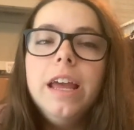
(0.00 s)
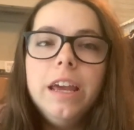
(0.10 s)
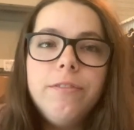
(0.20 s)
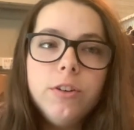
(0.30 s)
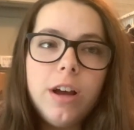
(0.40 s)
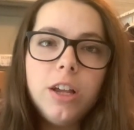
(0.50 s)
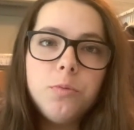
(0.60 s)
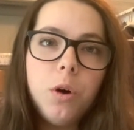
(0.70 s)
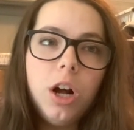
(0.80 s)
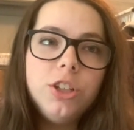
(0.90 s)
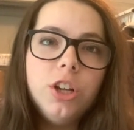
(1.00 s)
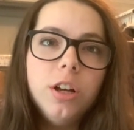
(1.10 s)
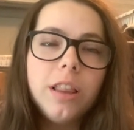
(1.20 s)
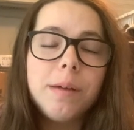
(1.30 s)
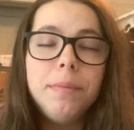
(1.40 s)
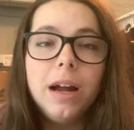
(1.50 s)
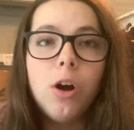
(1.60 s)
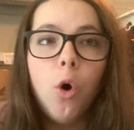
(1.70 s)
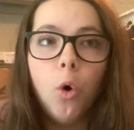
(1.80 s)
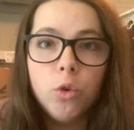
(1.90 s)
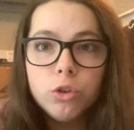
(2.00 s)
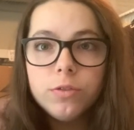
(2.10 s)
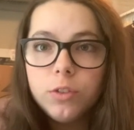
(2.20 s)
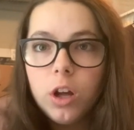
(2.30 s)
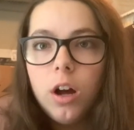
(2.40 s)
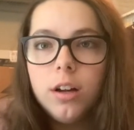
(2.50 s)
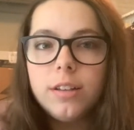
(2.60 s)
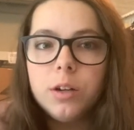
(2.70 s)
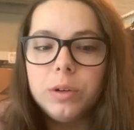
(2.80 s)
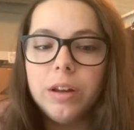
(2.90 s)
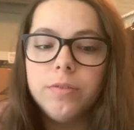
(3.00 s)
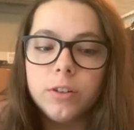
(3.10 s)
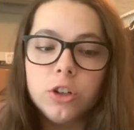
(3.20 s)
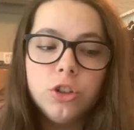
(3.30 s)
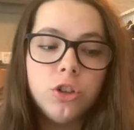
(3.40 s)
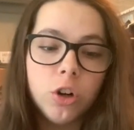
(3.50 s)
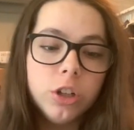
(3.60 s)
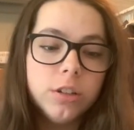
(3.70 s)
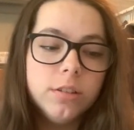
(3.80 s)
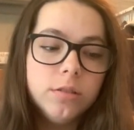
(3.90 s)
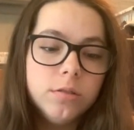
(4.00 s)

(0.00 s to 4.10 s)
if you guys watch my older vlogs, when I first started